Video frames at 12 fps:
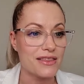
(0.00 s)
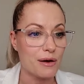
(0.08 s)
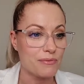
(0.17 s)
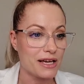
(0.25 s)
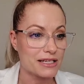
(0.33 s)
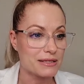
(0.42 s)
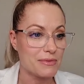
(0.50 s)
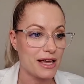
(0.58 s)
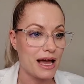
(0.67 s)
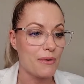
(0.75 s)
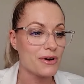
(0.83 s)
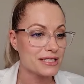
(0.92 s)
and that makes
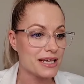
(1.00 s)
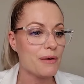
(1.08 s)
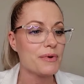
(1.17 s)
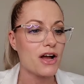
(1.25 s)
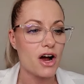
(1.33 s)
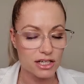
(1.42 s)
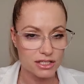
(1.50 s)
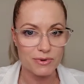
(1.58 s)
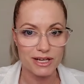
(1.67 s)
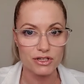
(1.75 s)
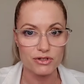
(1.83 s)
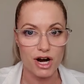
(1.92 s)
me, I wanna see how many hearts
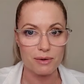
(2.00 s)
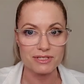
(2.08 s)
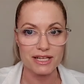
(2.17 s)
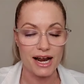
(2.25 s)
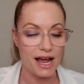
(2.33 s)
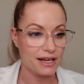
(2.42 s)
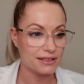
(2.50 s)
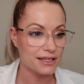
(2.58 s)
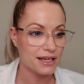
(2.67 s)
we can drop today.